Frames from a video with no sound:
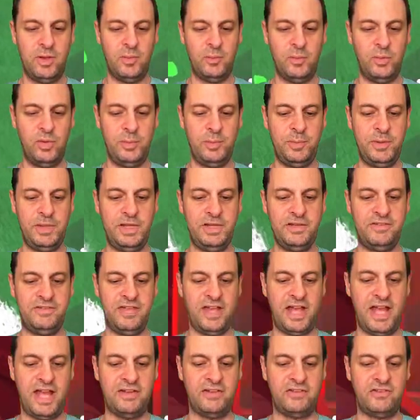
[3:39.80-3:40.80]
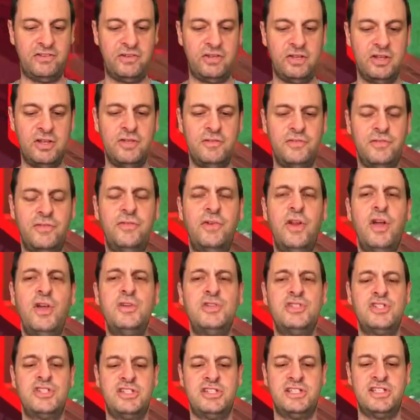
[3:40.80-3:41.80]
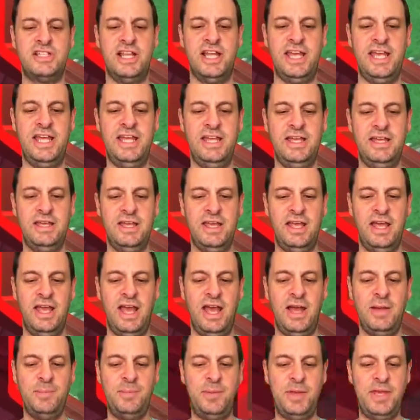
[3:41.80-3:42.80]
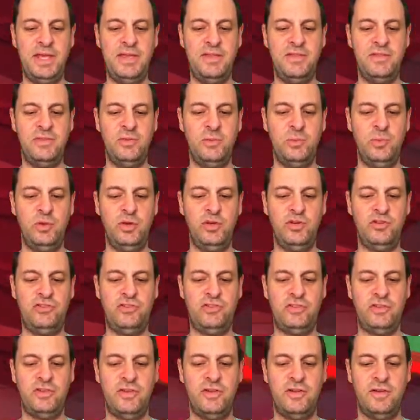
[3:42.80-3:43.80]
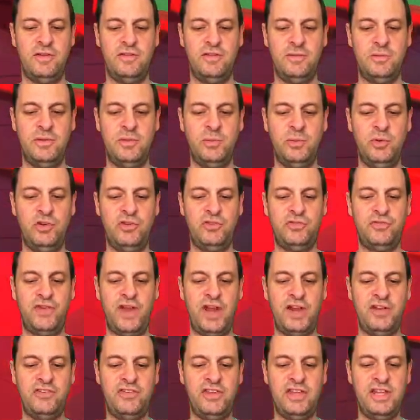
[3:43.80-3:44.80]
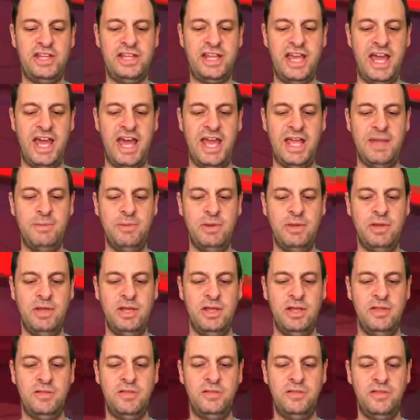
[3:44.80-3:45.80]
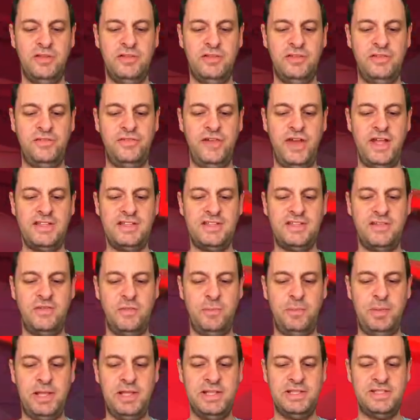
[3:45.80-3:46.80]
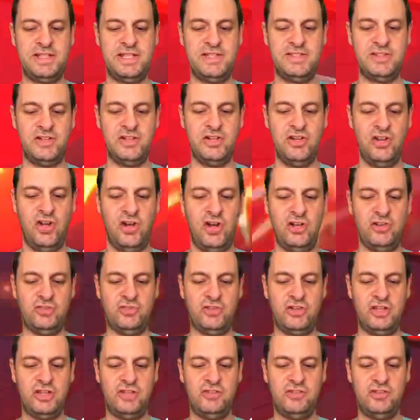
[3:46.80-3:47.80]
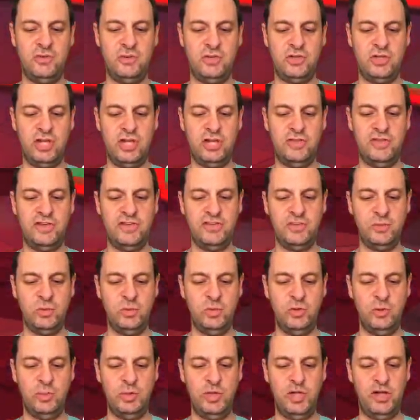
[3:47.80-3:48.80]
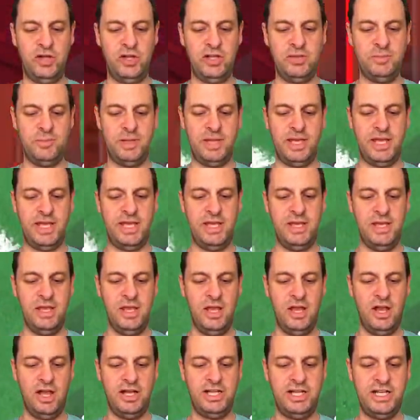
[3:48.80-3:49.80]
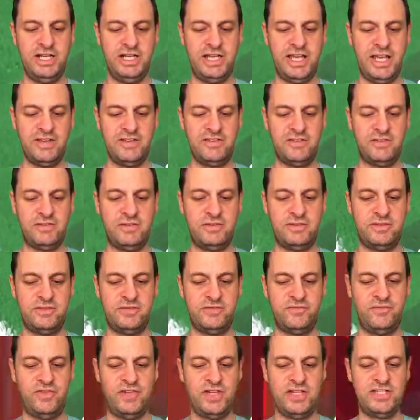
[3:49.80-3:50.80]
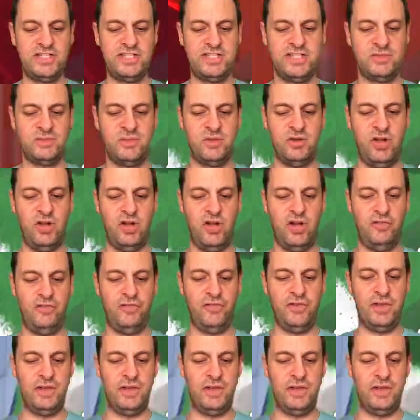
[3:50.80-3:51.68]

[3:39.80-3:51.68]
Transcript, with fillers: And we're being attacked ferociously and being the worst, some of the worst fraggers in the game. The defensive abilities are not too good. There's a wall behind me. I need to get finish this one off.